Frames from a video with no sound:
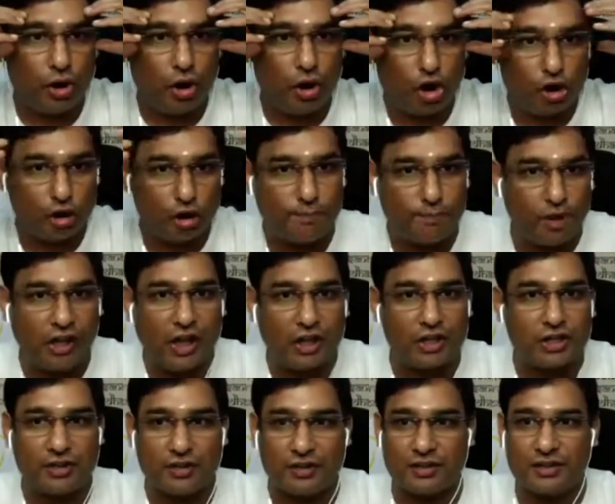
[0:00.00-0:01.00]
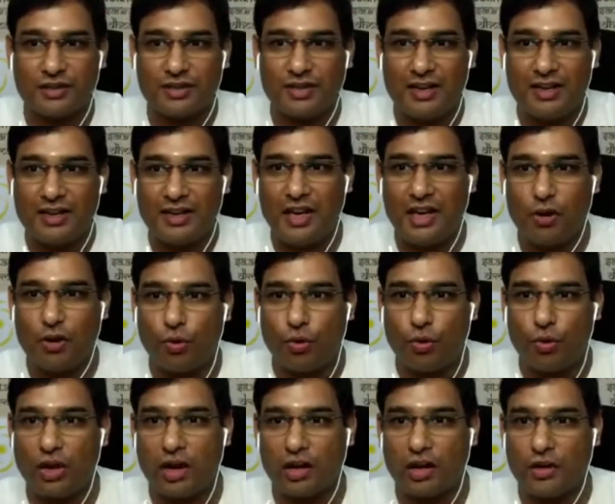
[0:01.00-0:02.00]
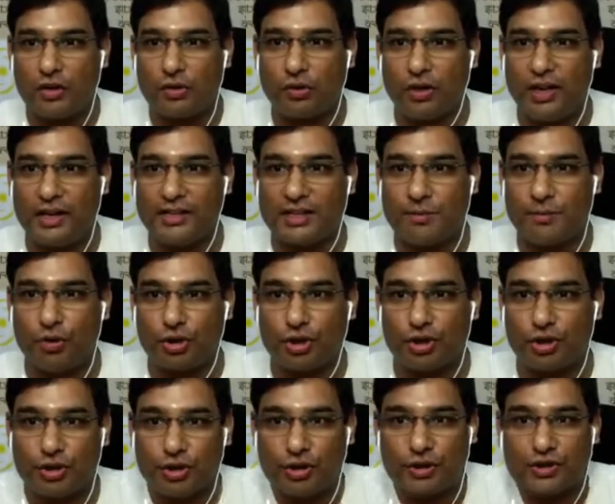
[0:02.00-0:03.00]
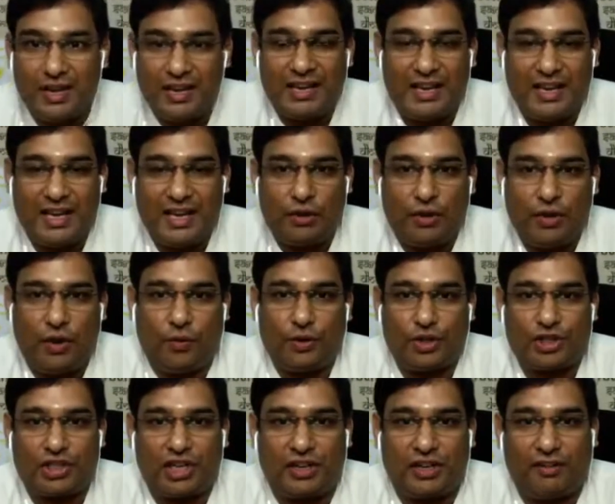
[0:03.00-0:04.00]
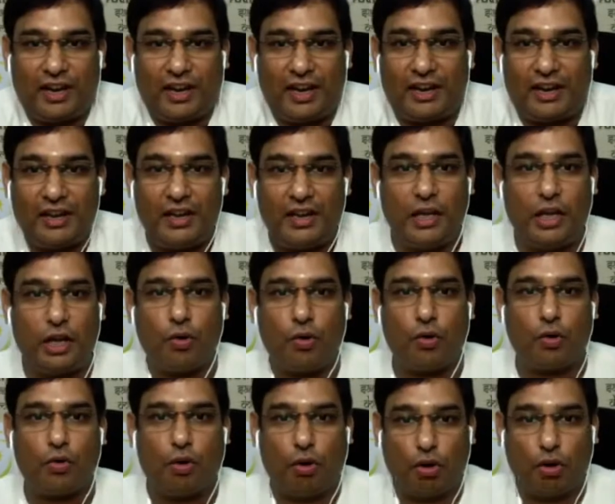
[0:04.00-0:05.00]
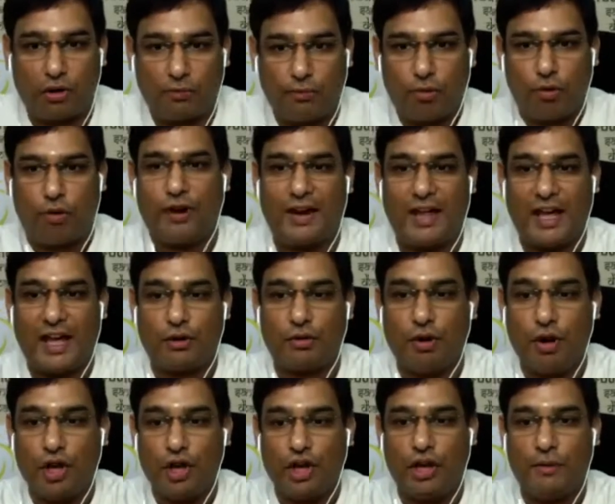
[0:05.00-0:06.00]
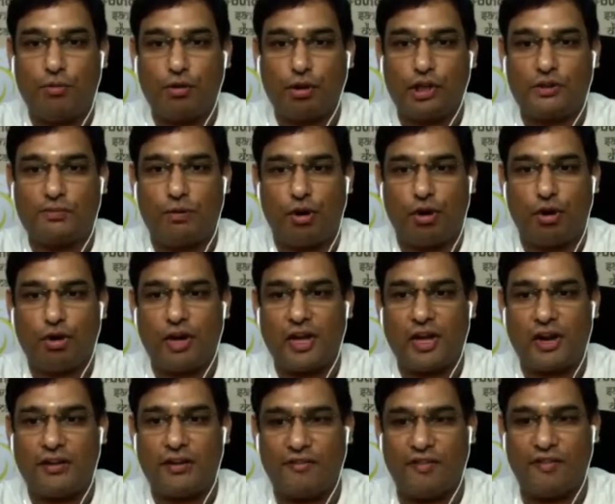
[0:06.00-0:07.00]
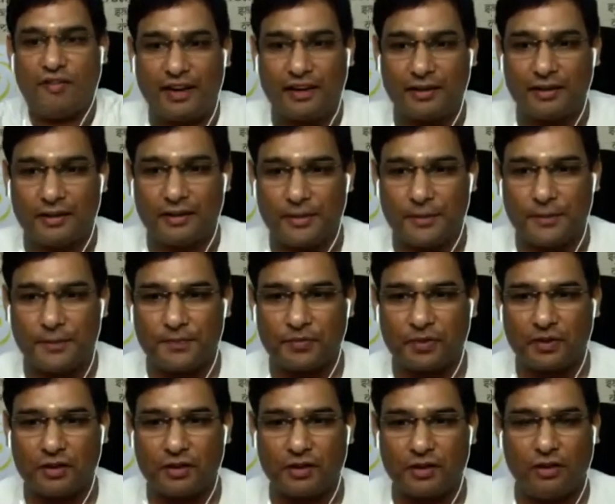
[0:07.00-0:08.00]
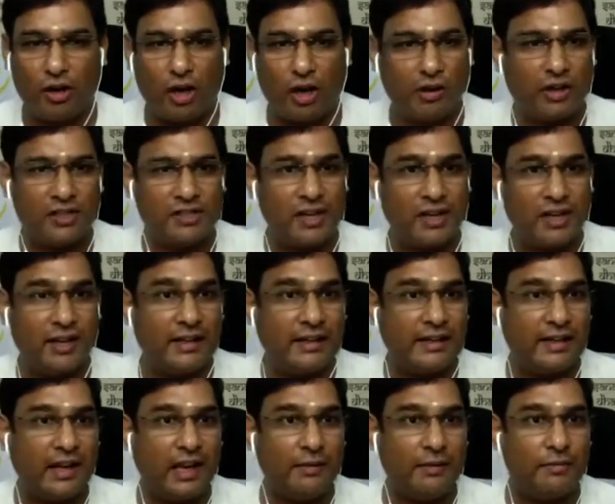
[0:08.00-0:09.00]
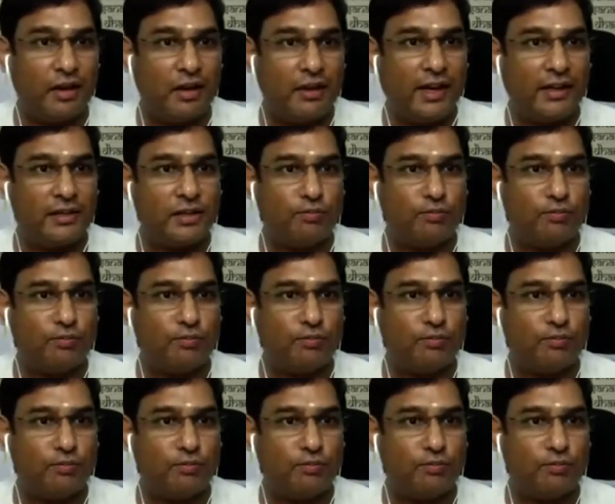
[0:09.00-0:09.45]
horripilations. He couldn't control his emotions. He was shivering. He couldn't hold a bow and arrow. He put his bow and arrow and fight. Lord Krishna didn't tell him, let's